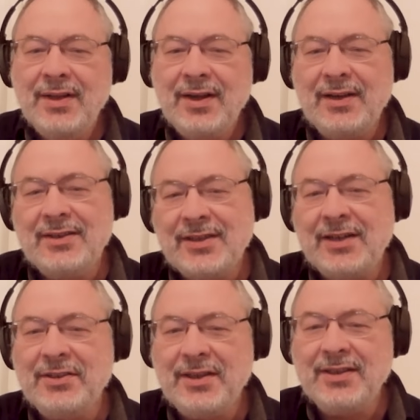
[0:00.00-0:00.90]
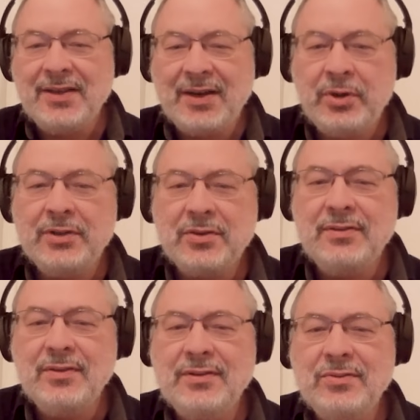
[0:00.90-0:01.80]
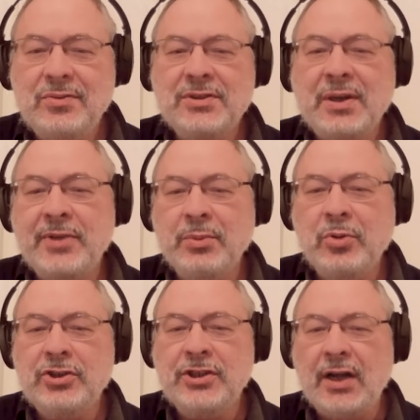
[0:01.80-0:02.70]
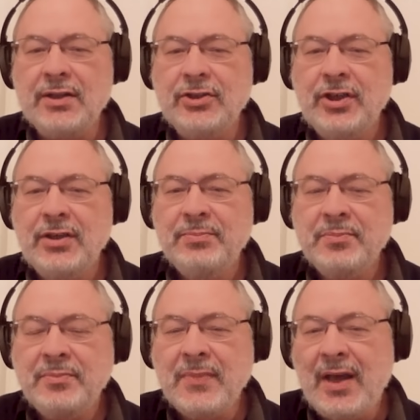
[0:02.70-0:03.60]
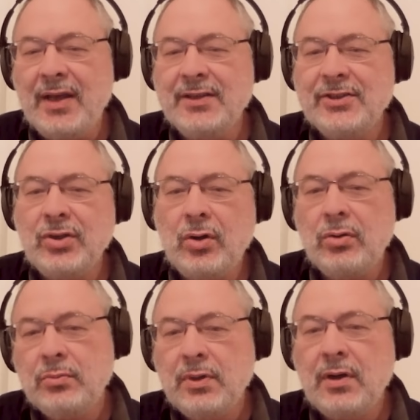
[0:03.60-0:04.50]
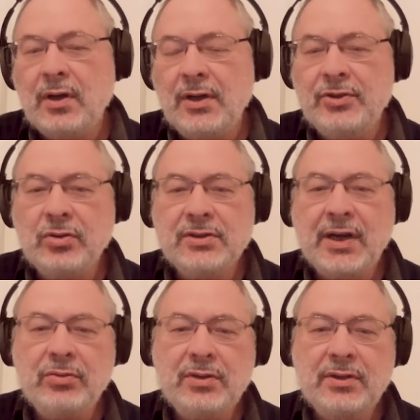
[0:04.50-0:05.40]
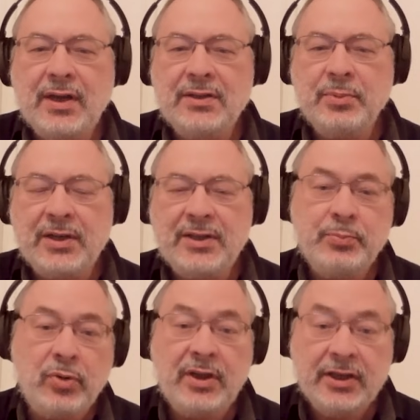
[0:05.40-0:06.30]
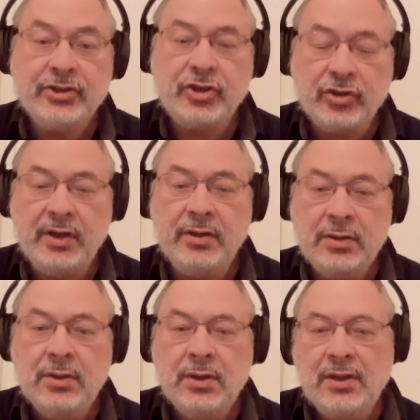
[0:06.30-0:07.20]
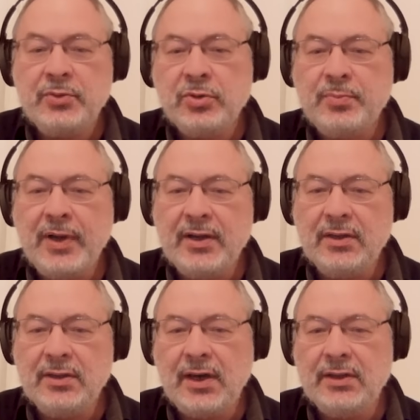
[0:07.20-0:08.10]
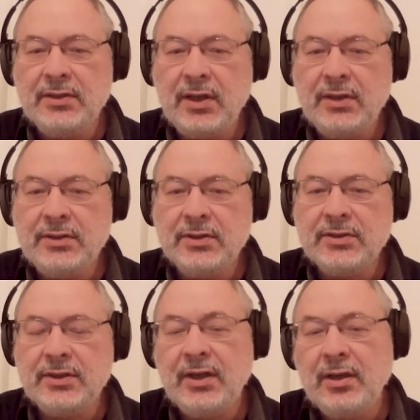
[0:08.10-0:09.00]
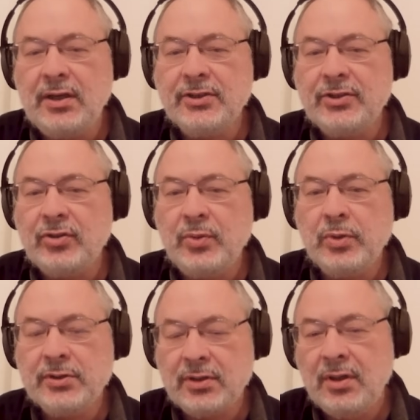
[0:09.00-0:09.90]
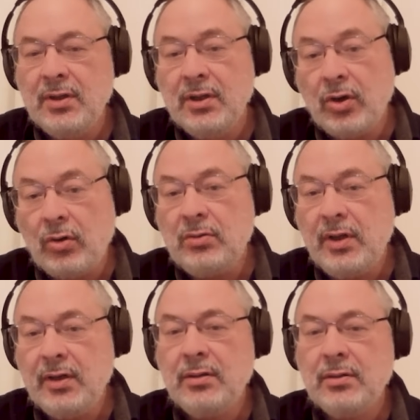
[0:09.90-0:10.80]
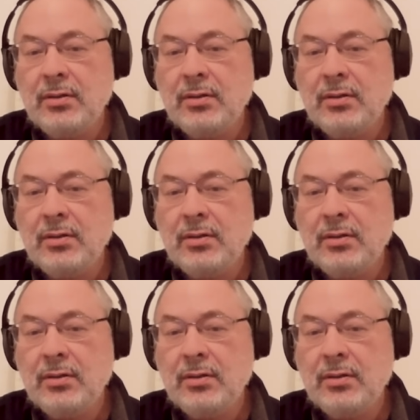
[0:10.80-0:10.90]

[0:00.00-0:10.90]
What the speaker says: I decided that I wanted to do something more challenging. And so it turns out that at that point, history, that was back in the 1990s, history was the only